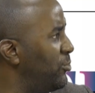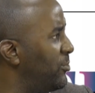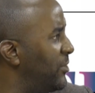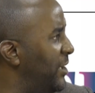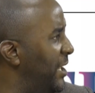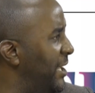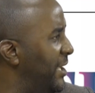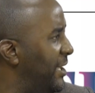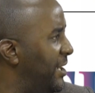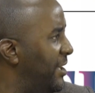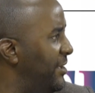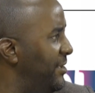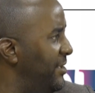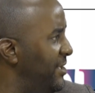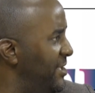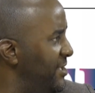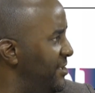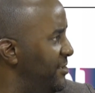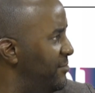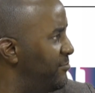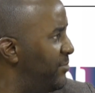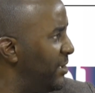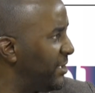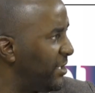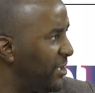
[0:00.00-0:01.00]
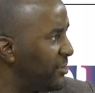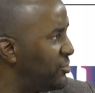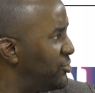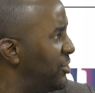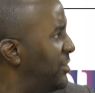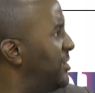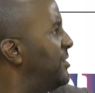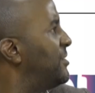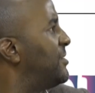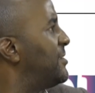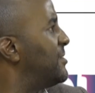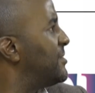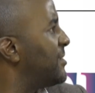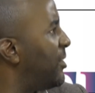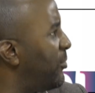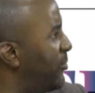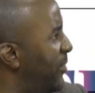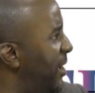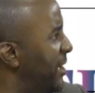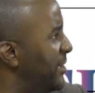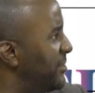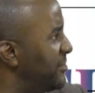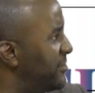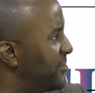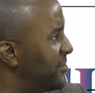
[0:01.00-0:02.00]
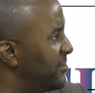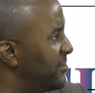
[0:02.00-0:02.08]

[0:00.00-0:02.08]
look like a need, but actually it is a want.